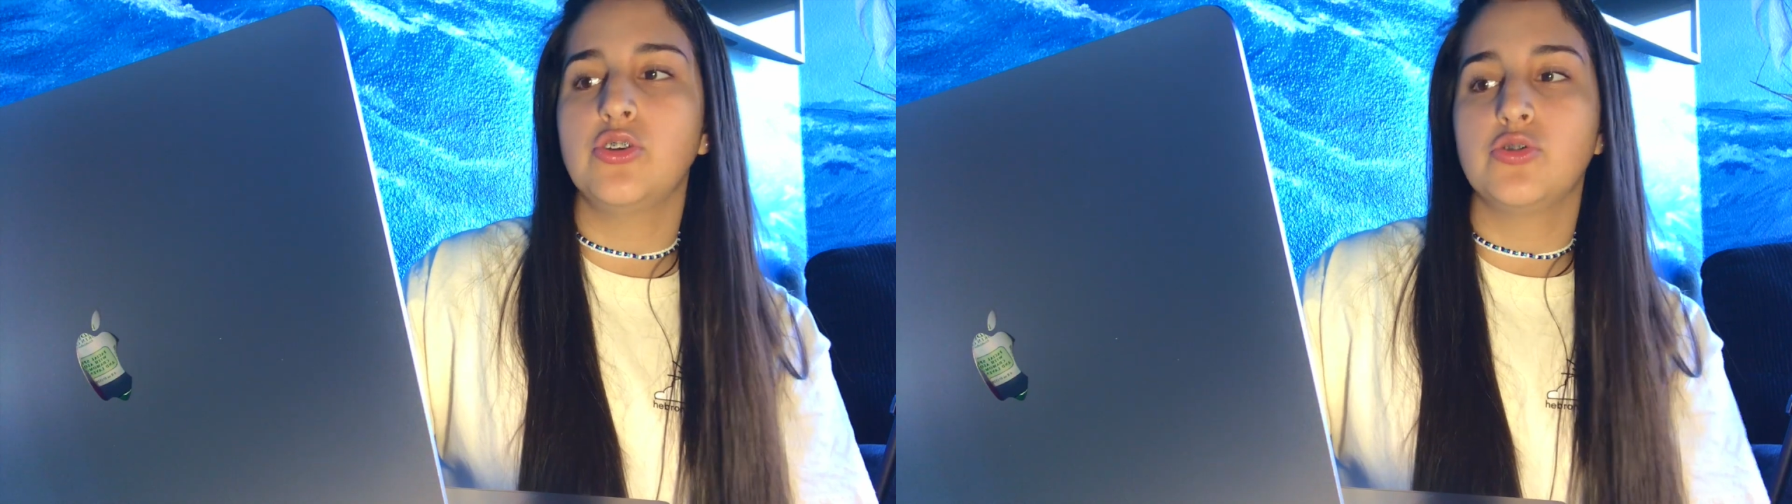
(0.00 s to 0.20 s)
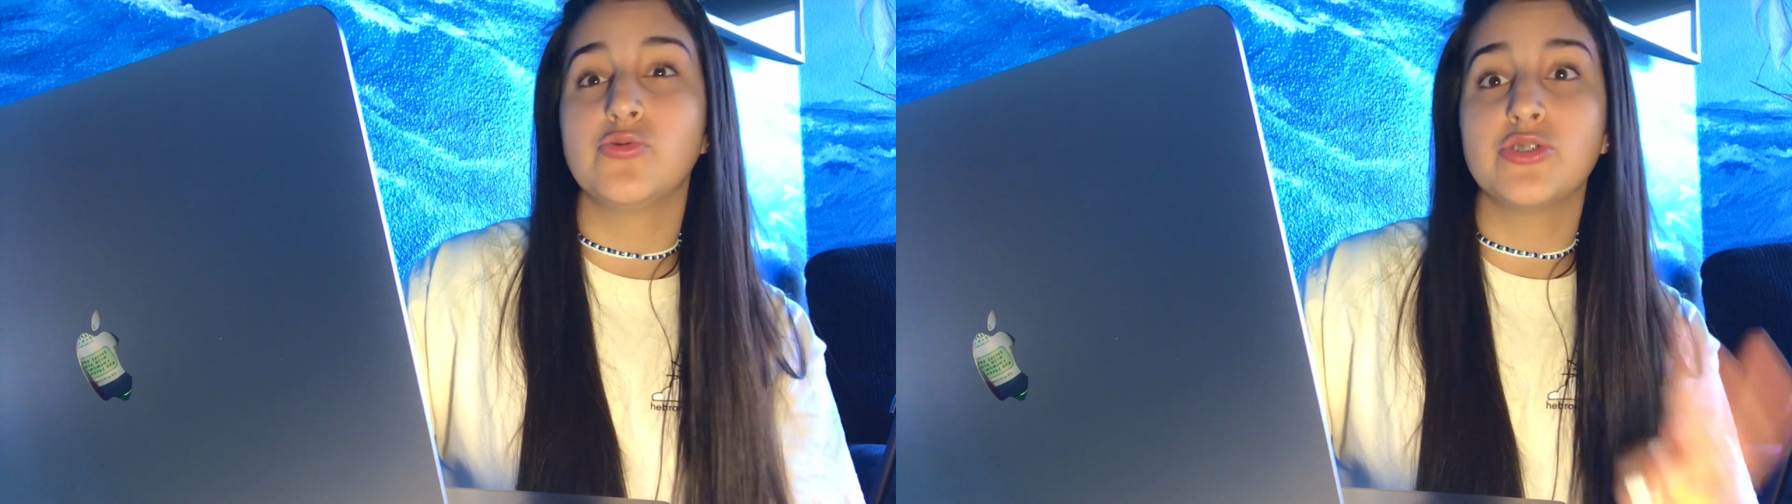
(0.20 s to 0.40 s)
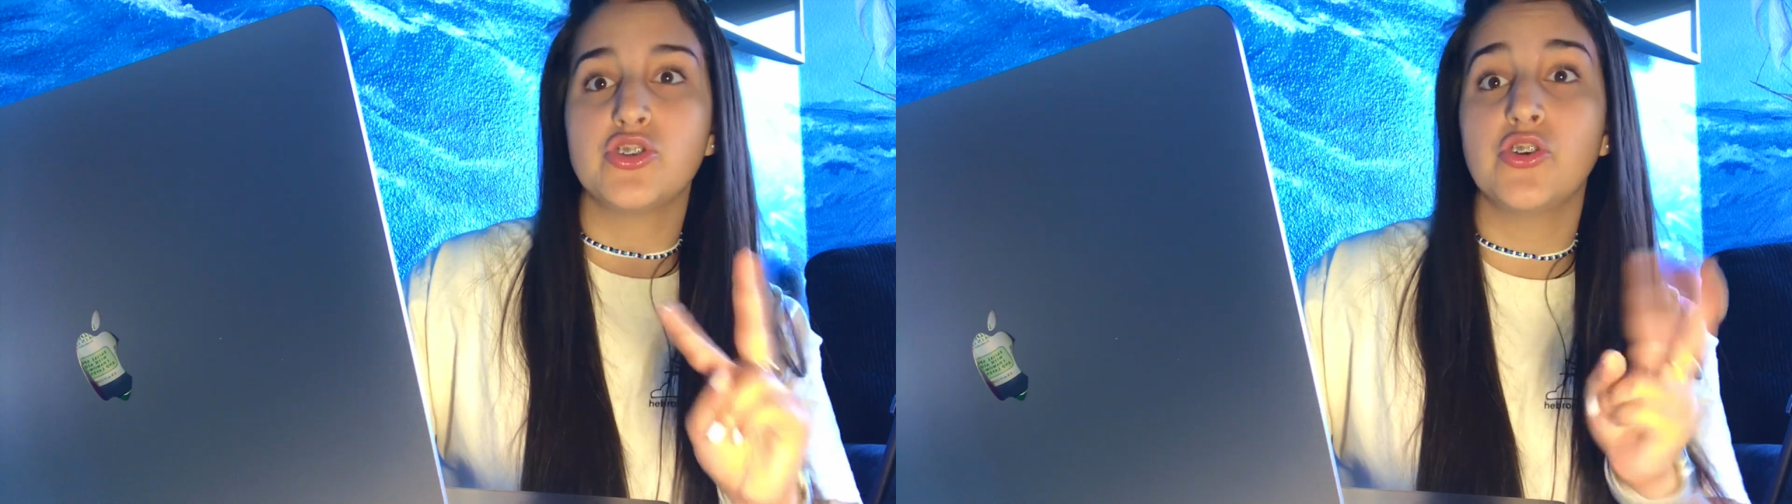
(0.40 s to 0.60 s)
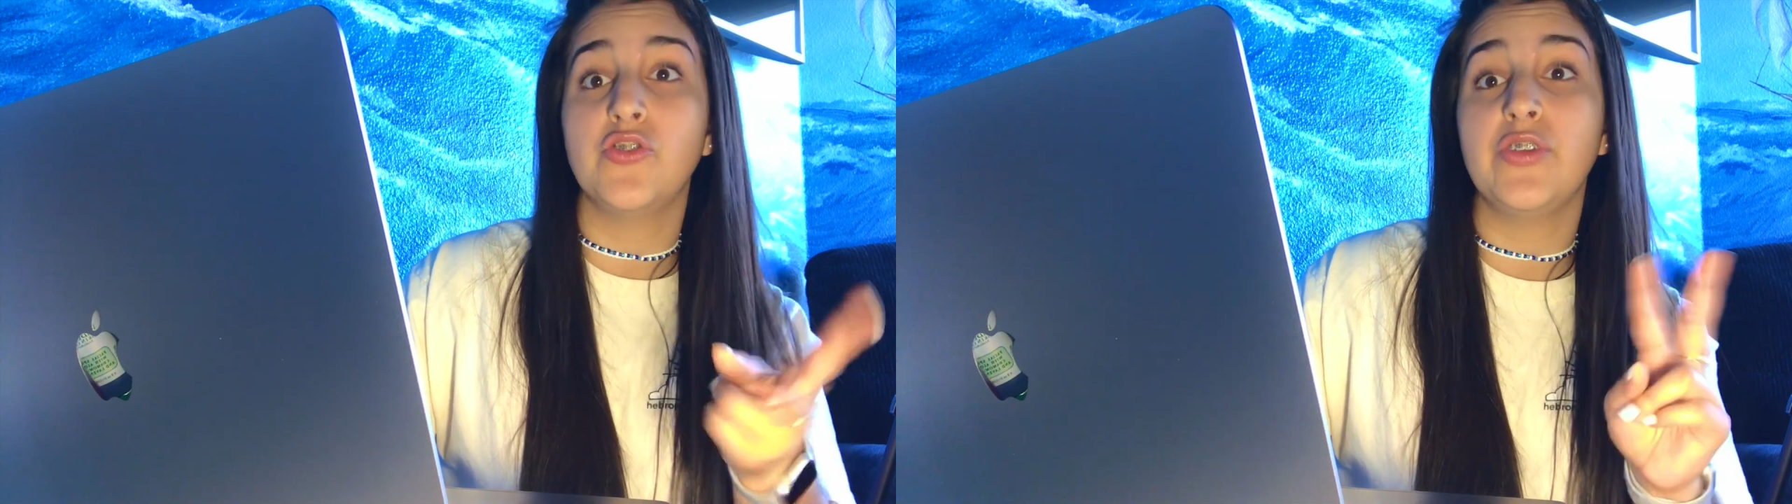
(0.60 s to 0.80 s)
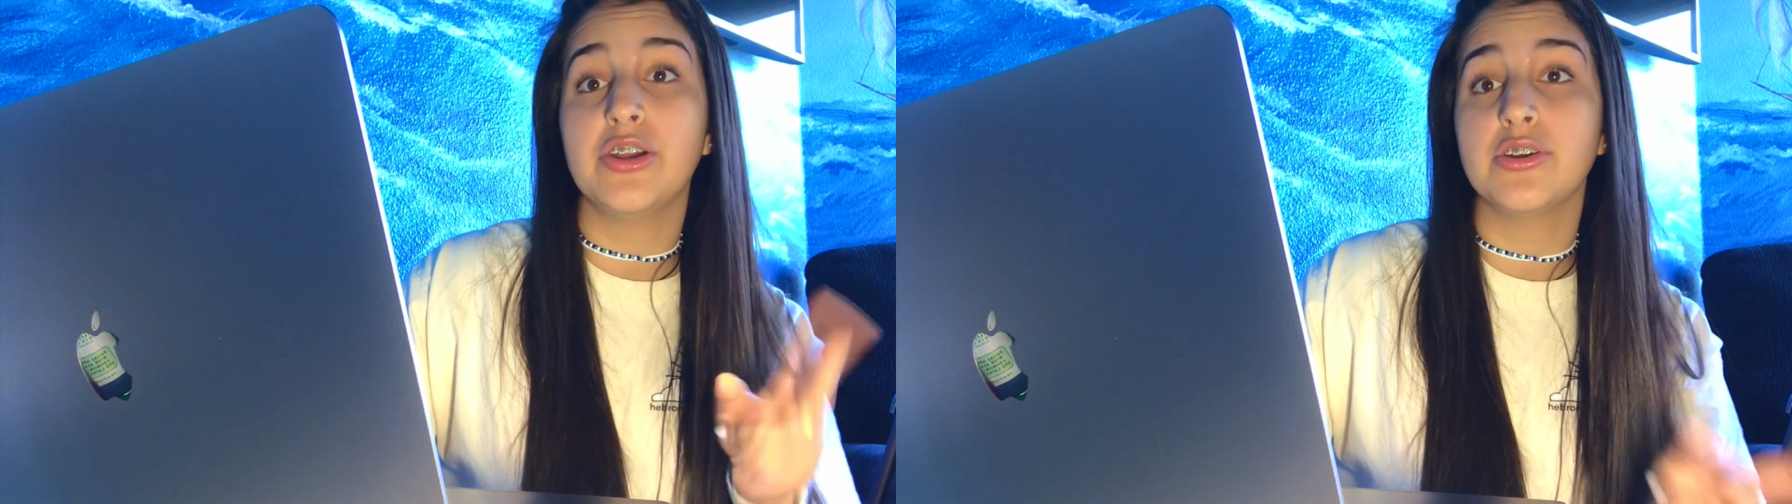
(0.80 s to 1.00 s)
you switch their
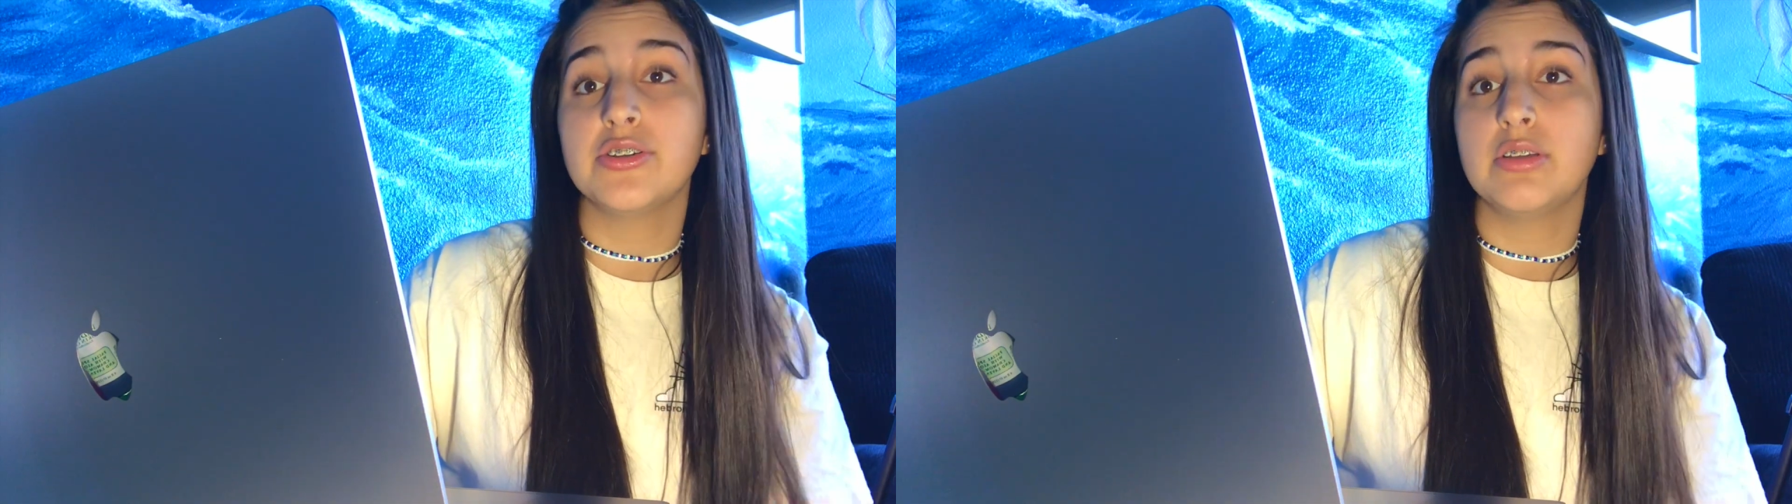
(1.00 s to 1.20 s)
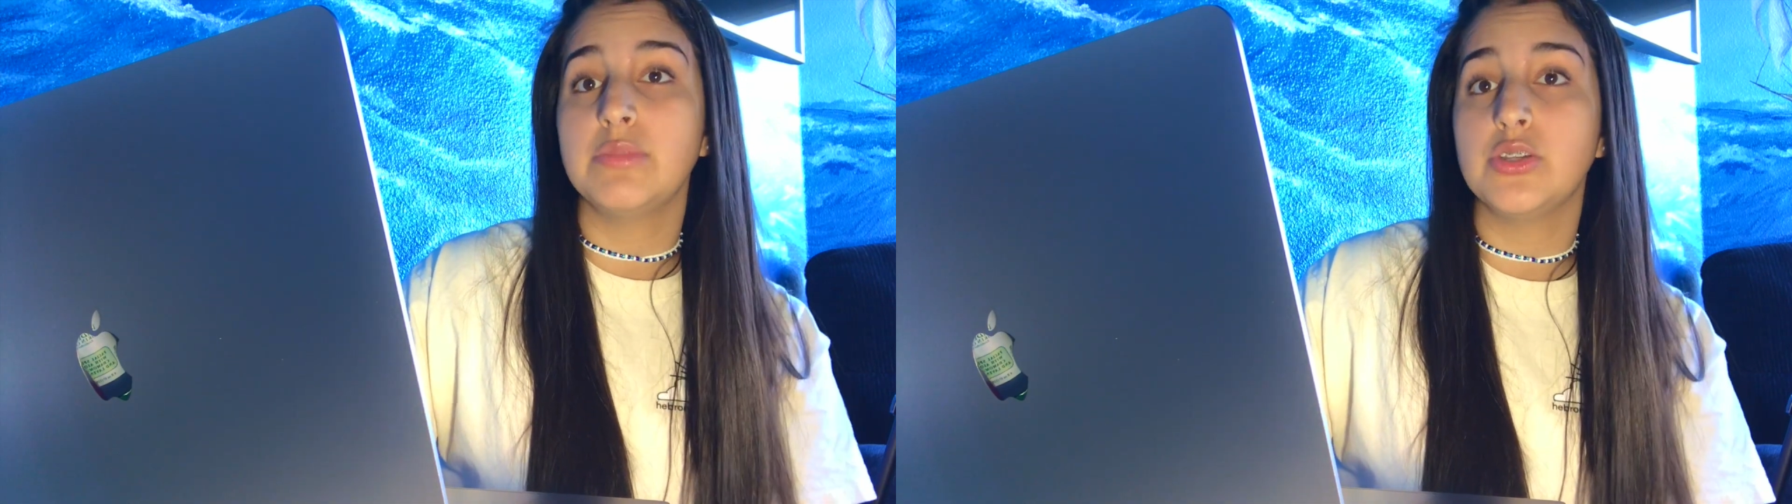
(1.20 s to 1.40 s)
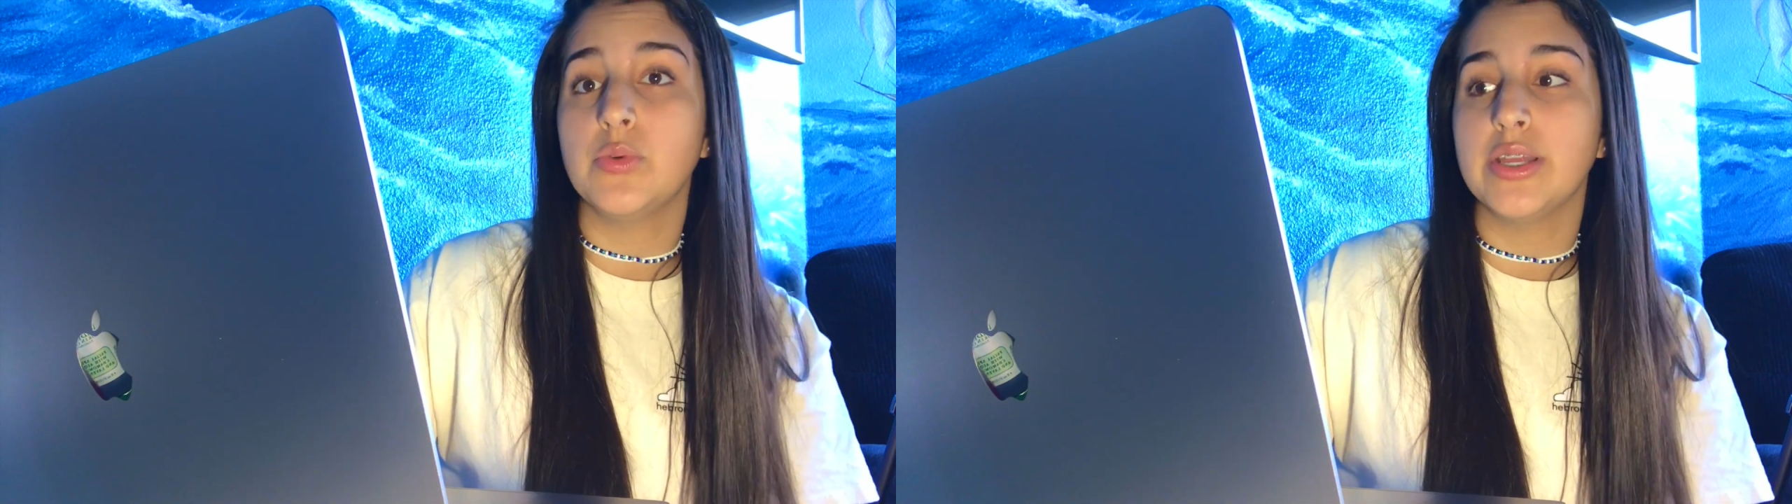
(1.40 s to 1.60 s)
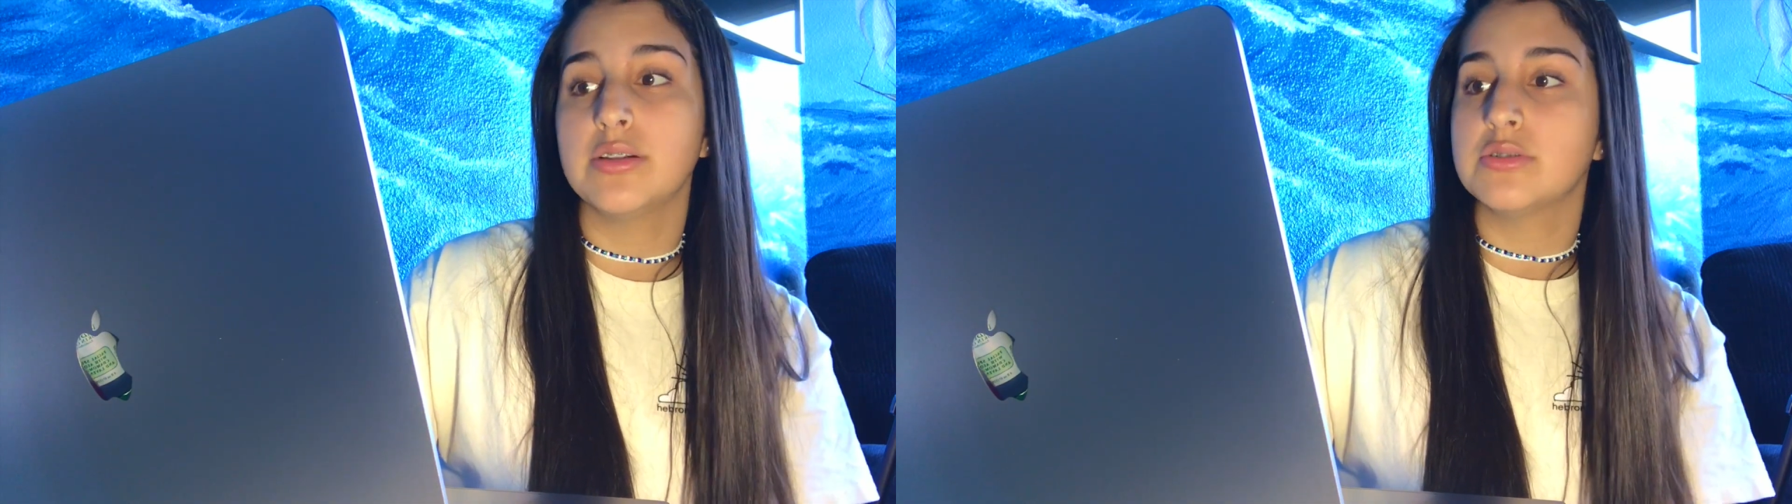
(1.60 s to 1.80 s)
fingers in between